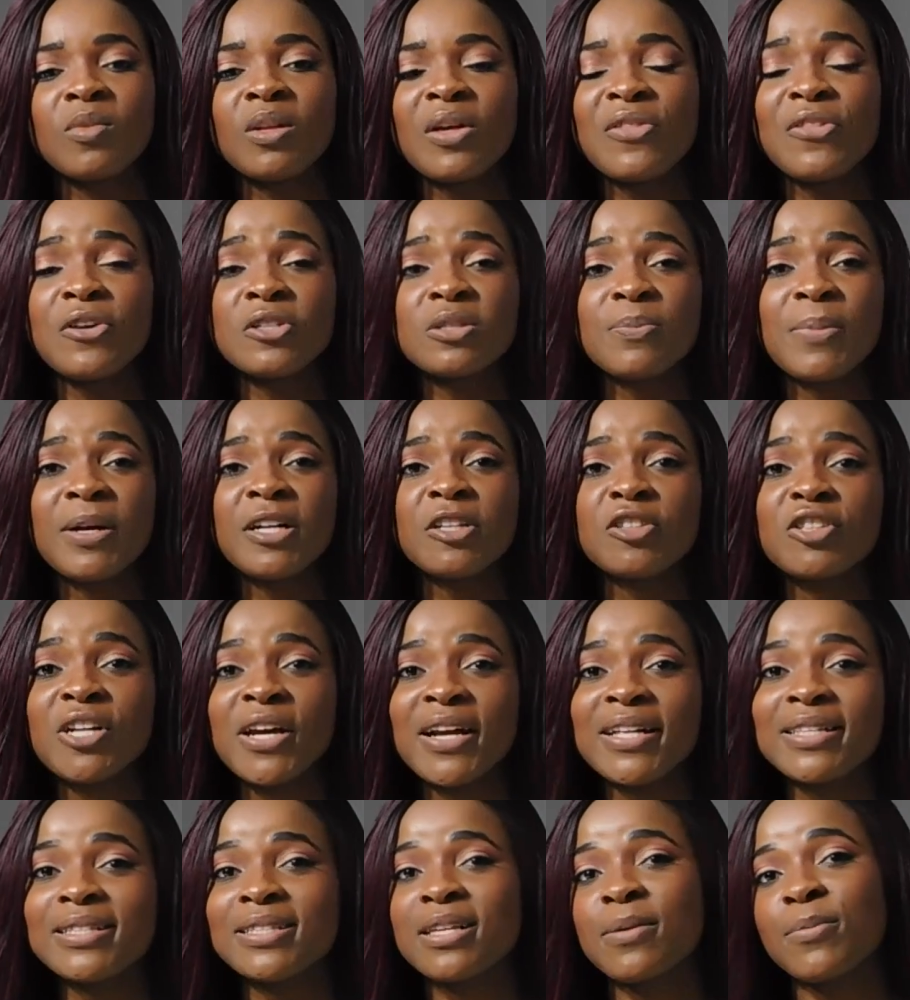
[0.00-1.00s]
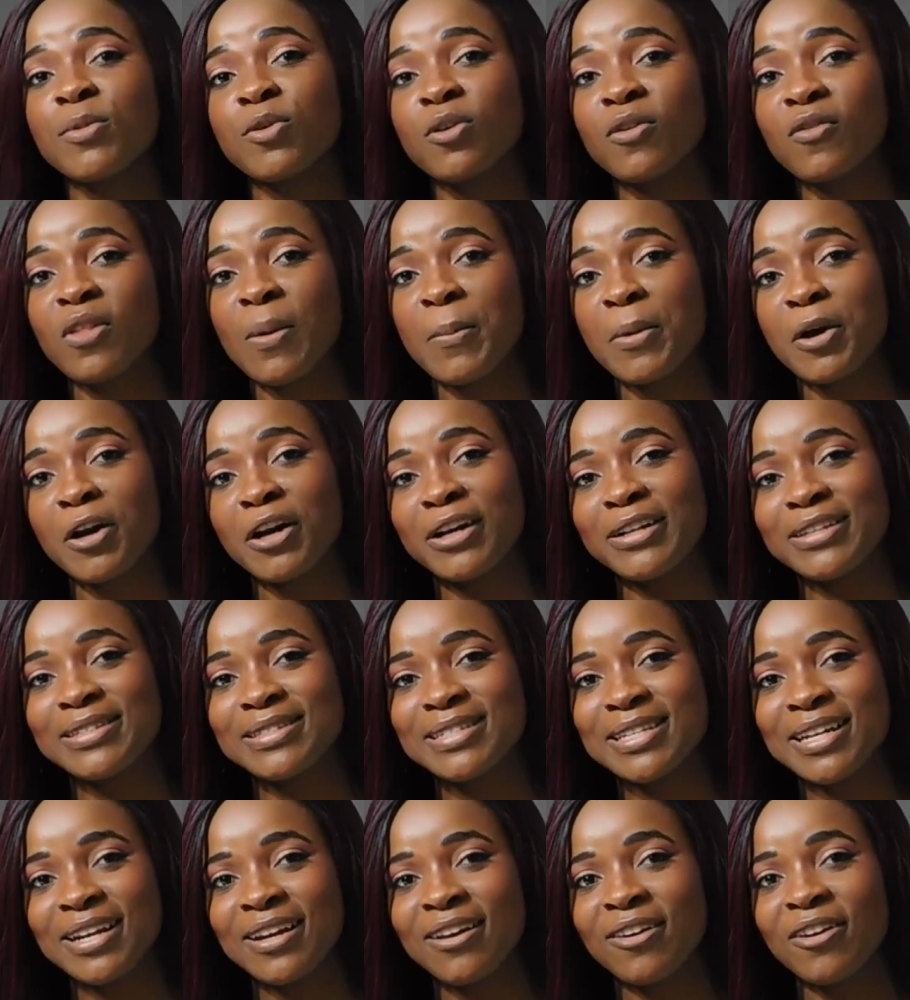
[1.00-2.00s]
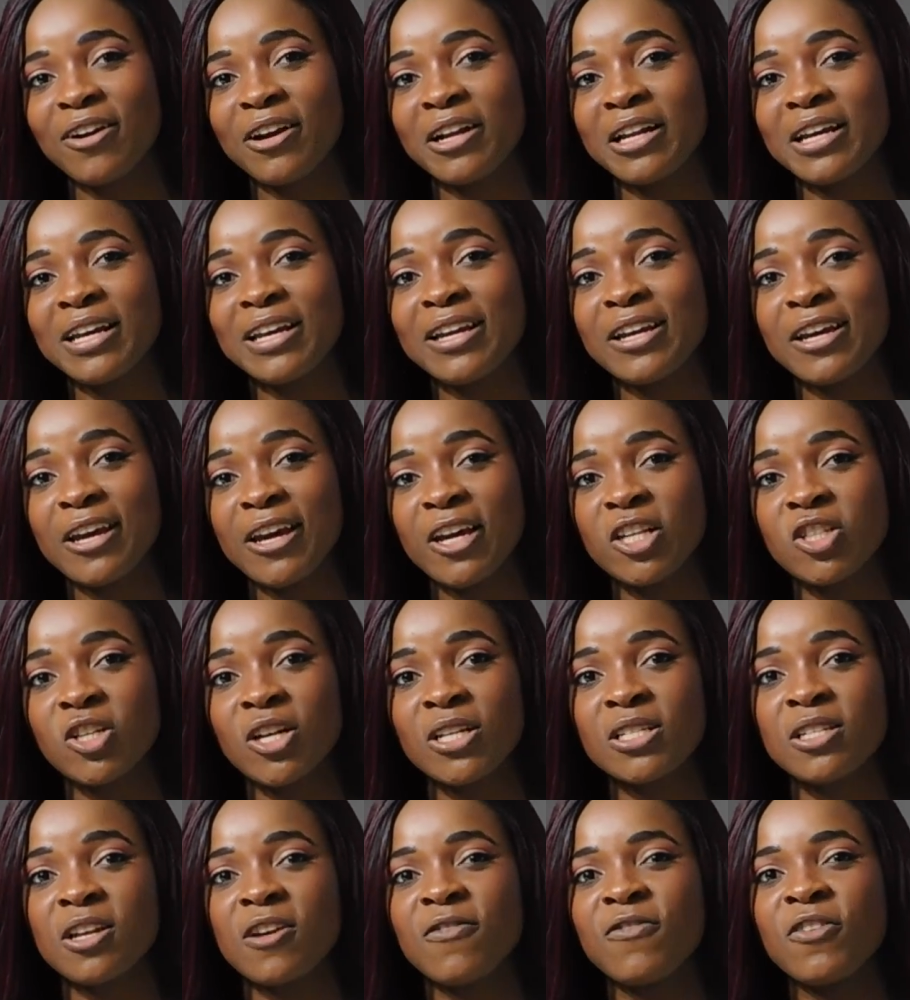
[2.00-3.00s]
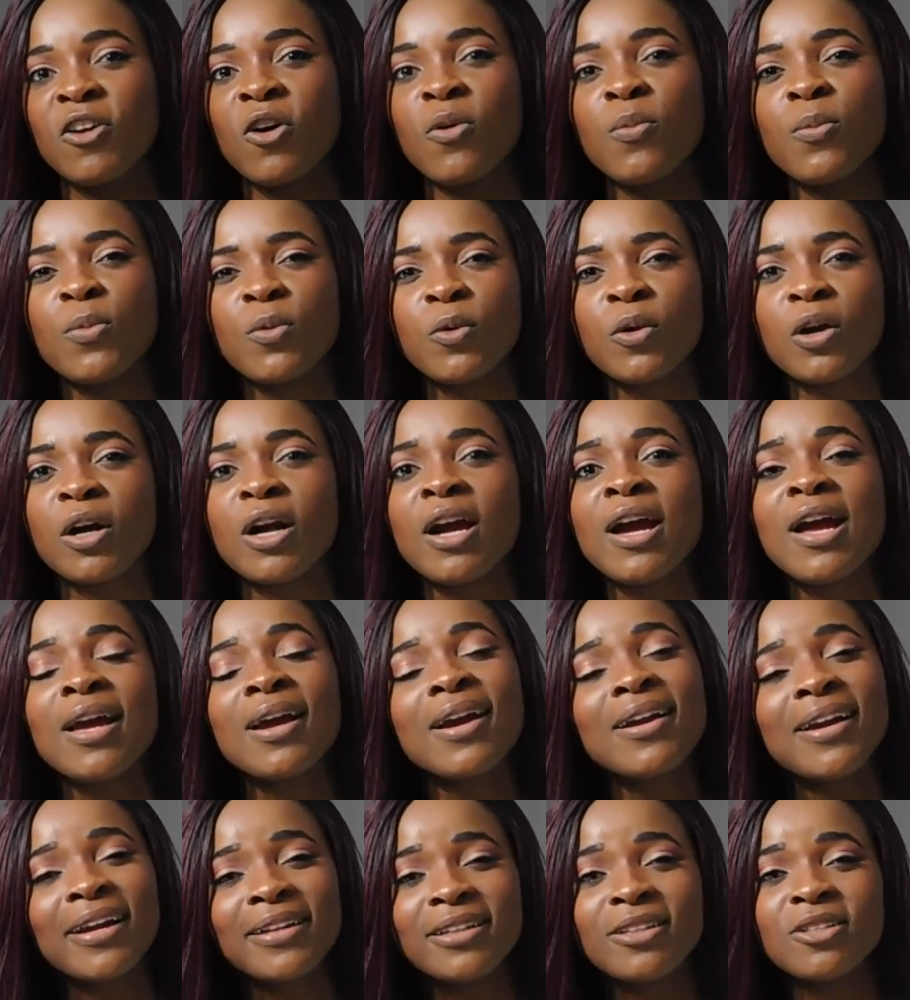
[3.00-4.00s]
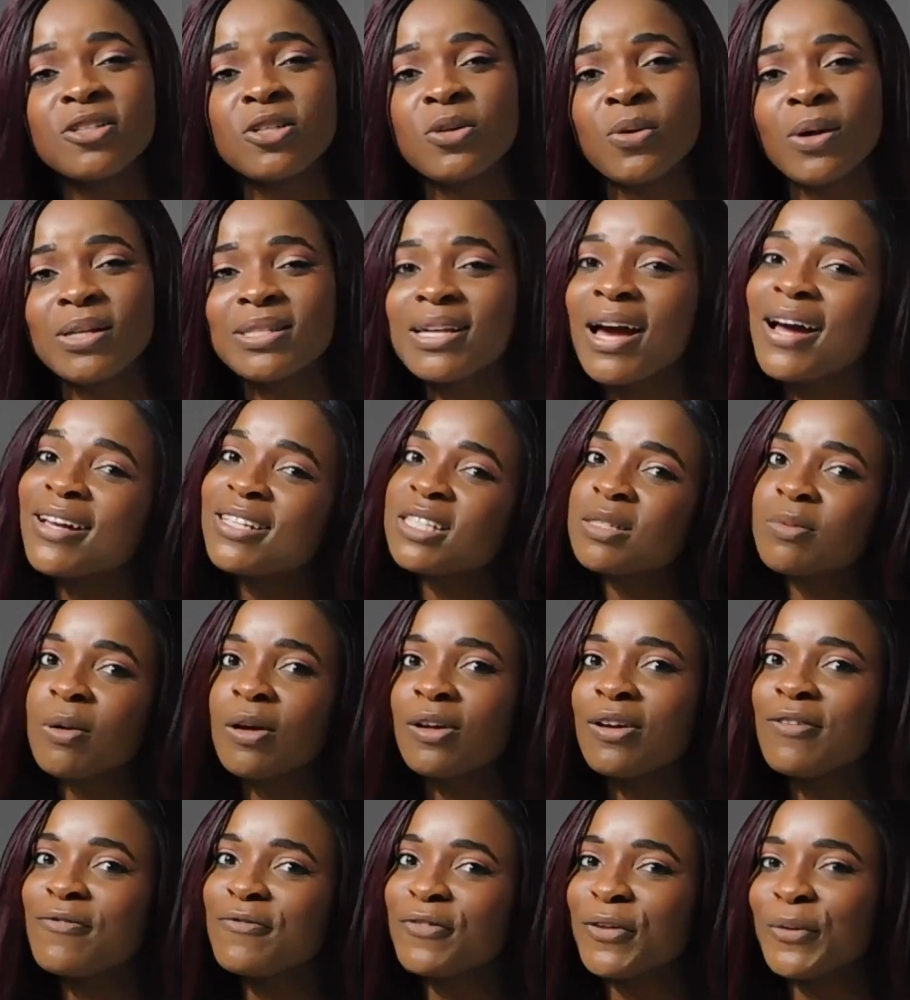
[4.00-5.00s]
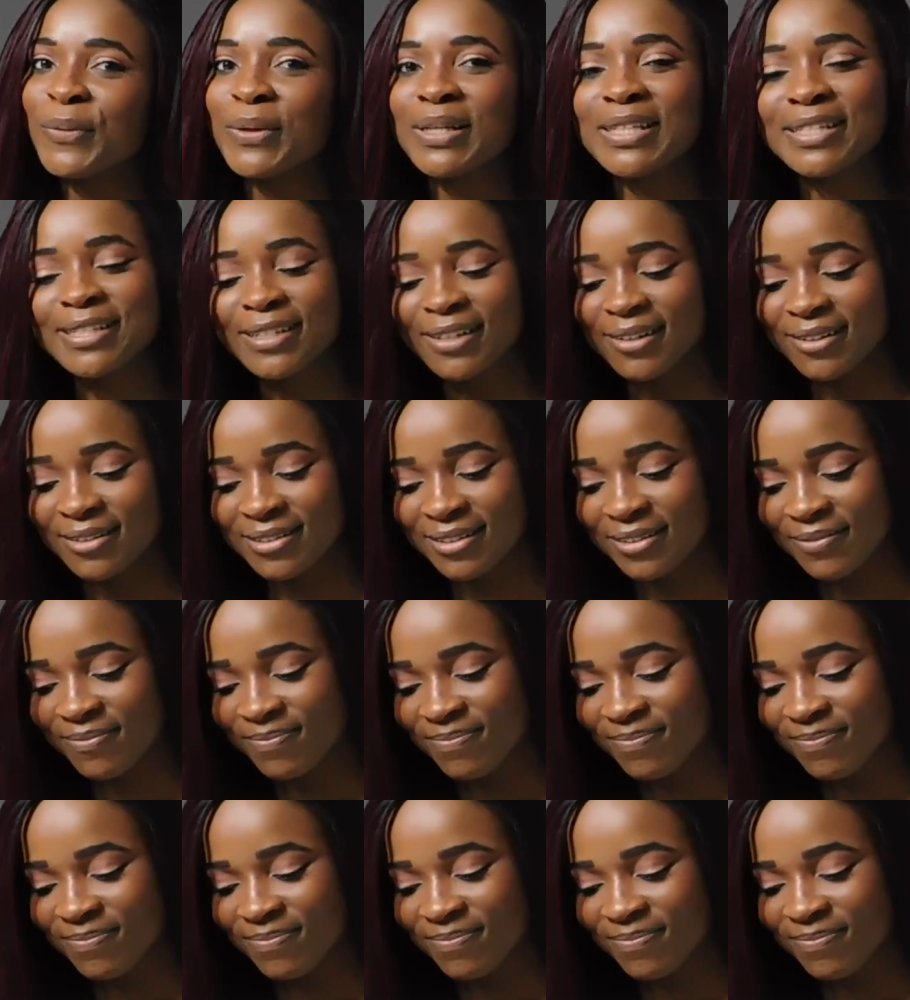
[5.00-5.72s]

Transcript: there's a better chance that more of them are going to see it, are going to engage, because they feel more connected to us as small influencers